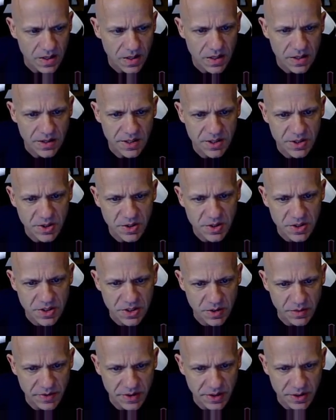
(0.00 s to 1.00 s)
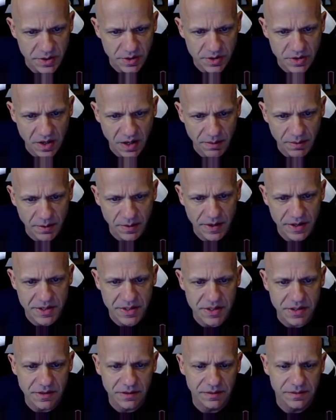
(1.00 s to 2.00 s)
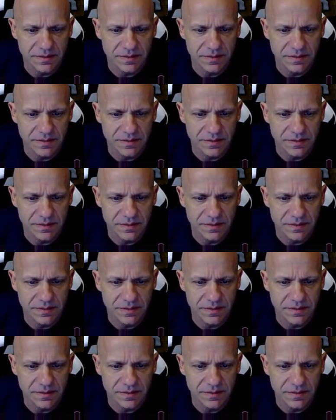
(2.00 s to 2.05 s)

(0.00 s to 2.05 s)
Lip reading: This uses a reduce operation.